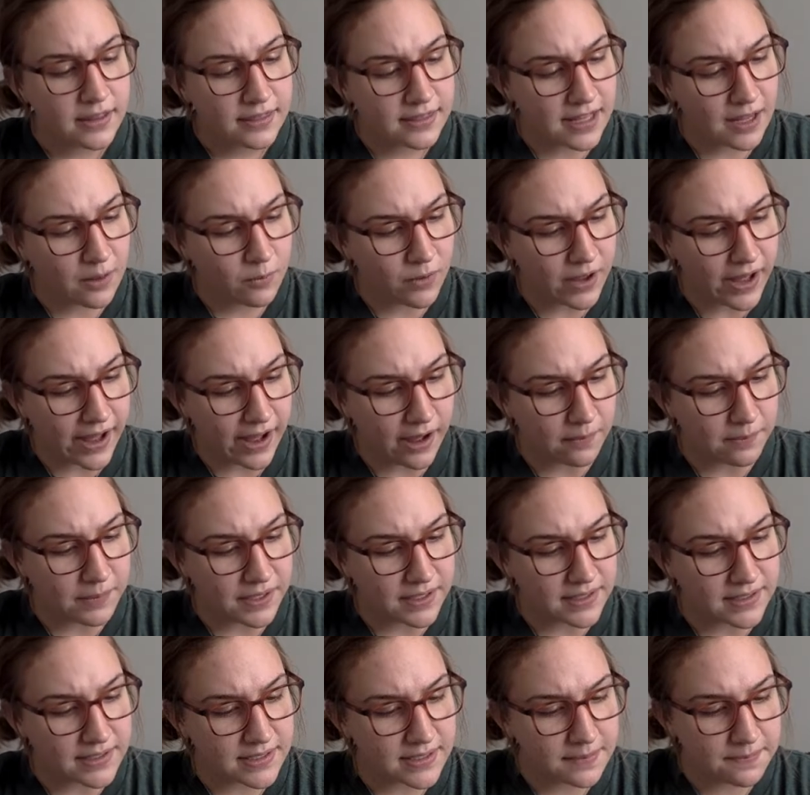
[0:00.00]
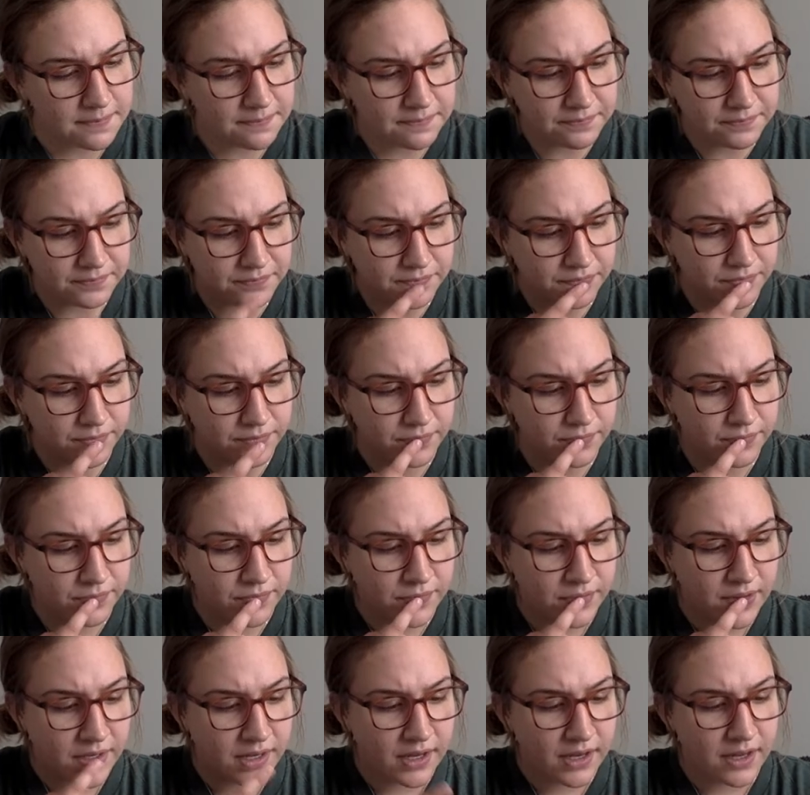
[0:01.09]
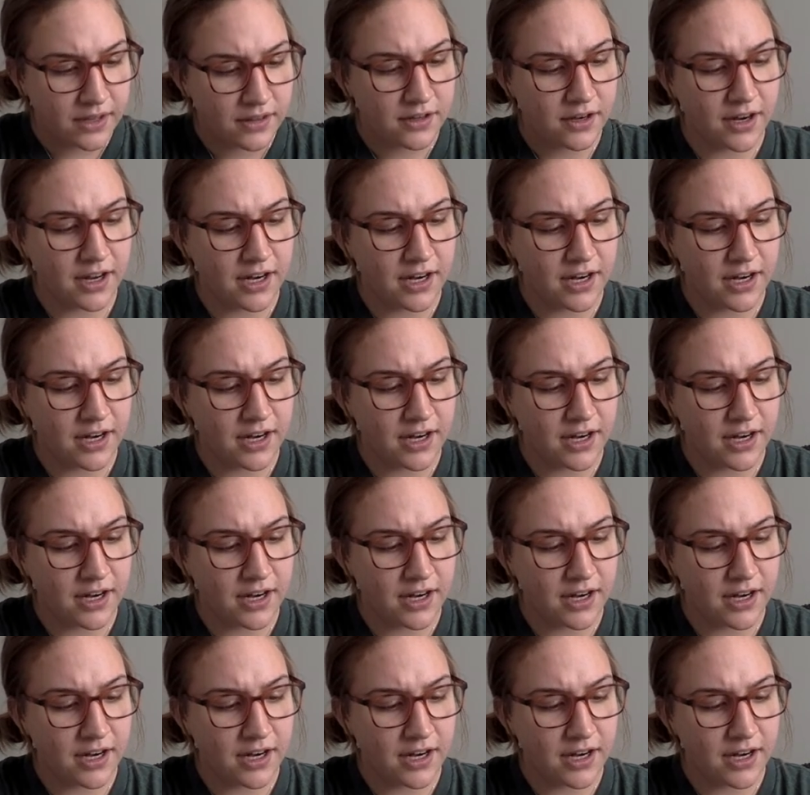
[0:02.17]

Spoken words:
Then what happens? They're